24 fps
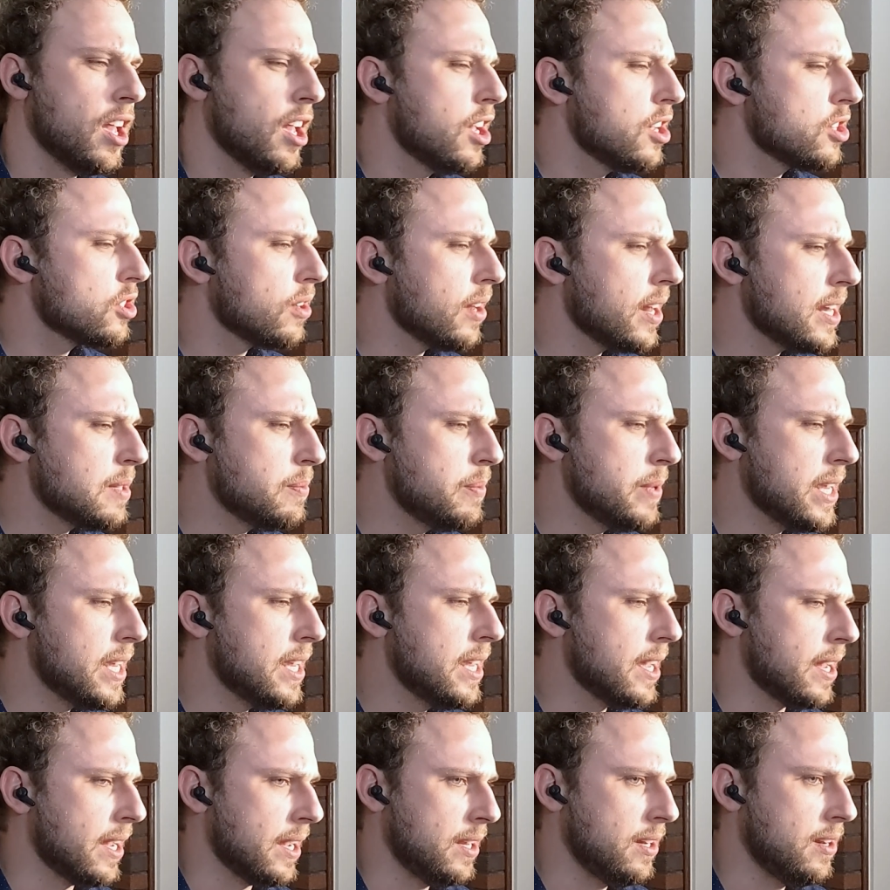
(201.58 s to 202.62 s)
So let's
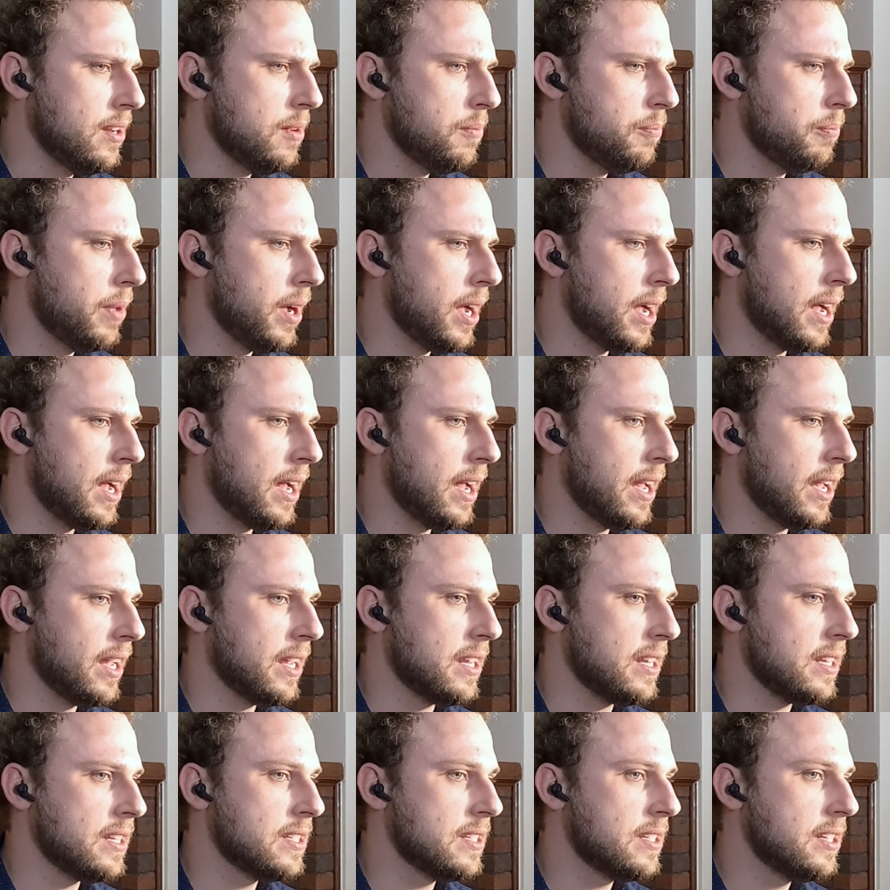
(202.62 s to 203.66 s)
begin
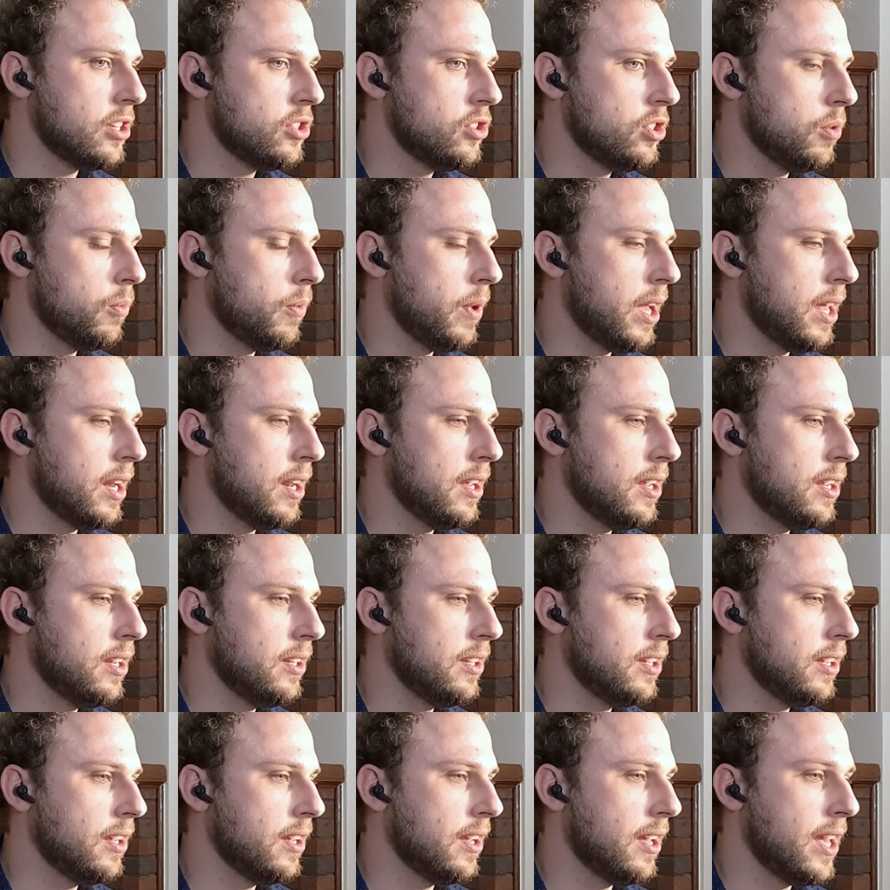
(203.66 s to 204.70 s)
by
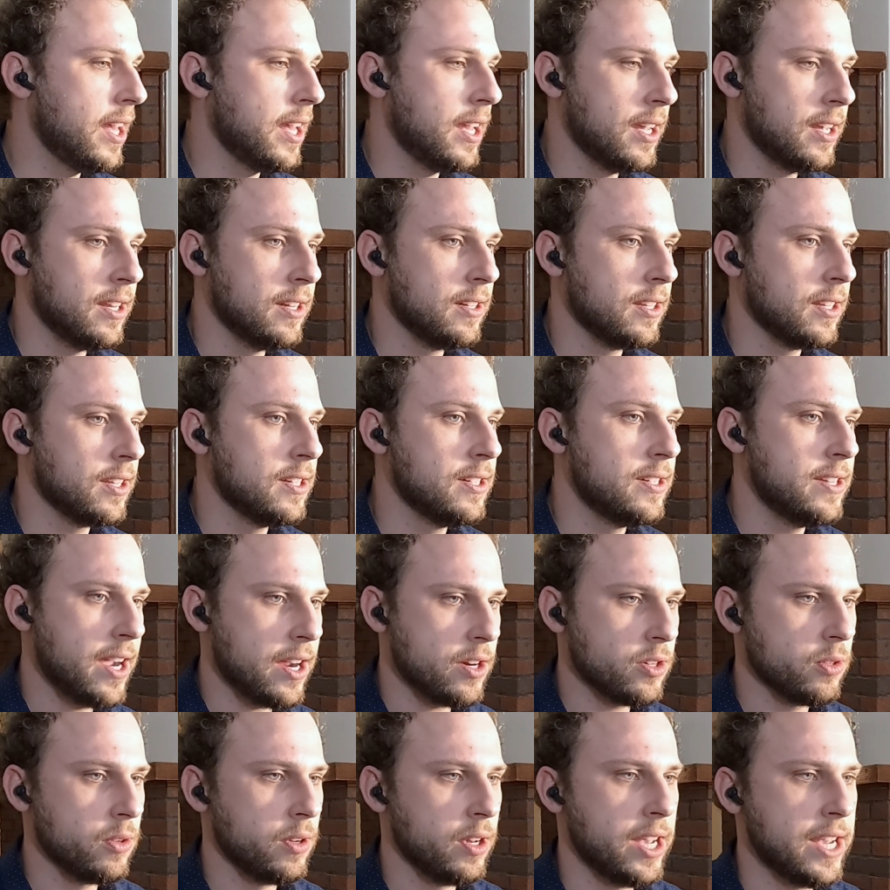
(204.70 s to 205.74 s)
situating and
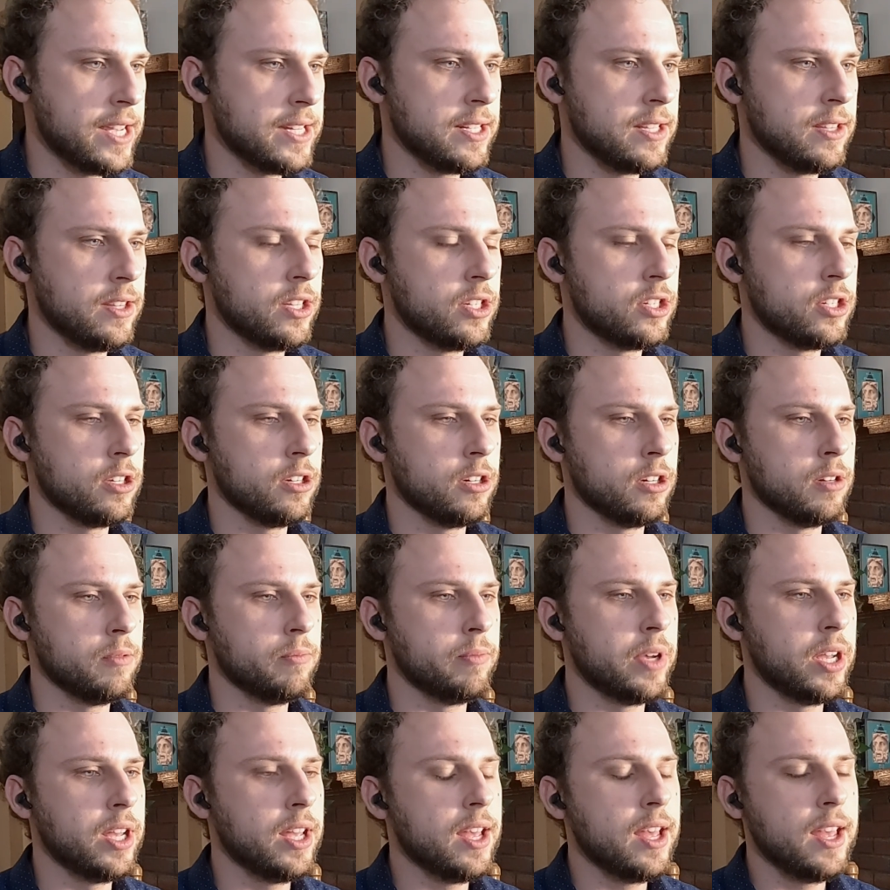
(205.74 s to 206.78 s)
contextualizing the
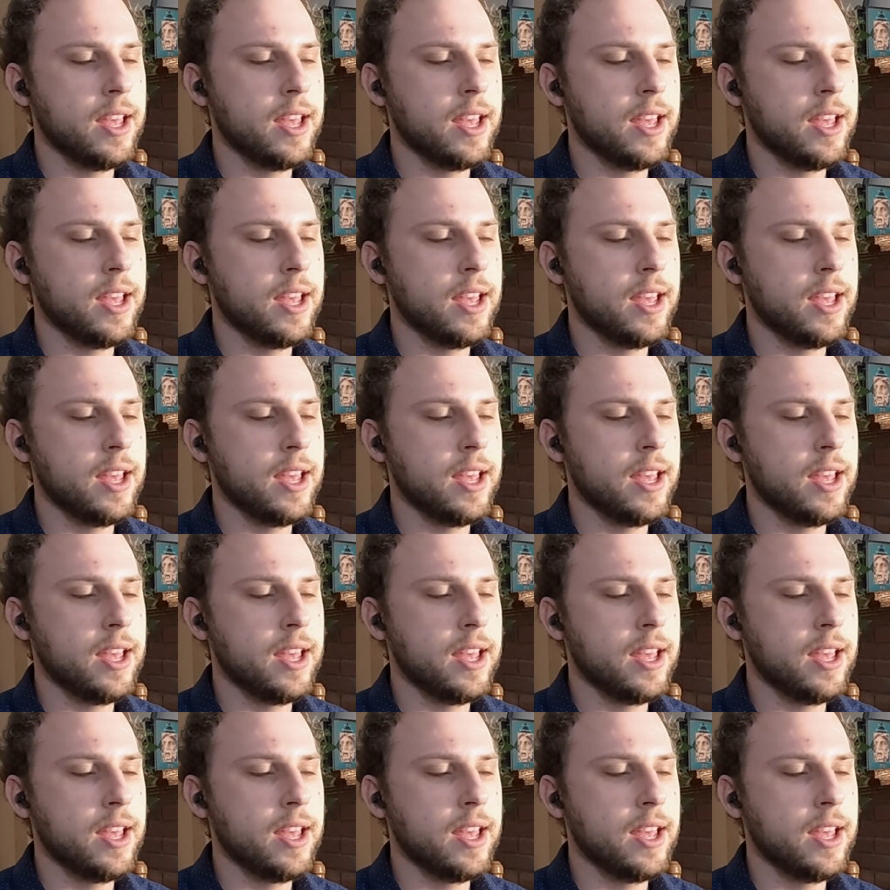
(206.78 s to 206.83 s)
term